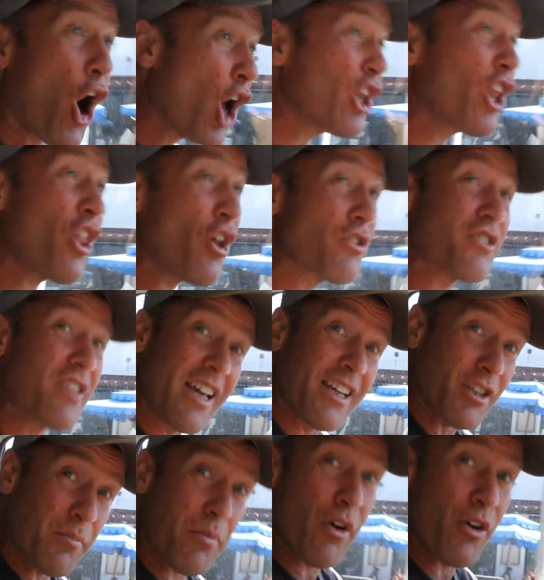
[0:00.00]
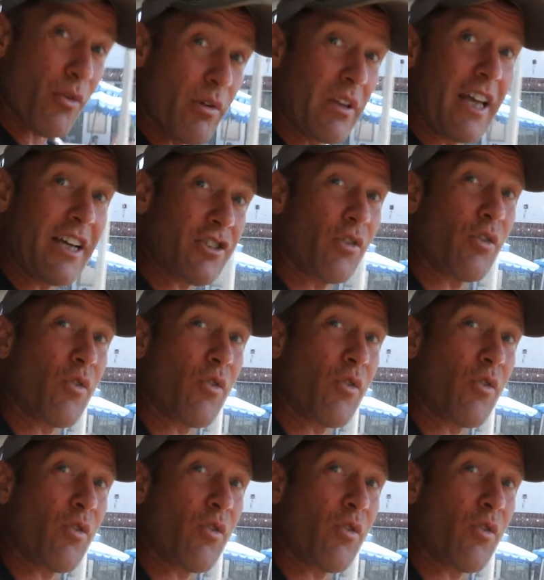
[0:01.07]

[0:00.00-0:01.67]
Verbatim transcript: All of those things are part of the relational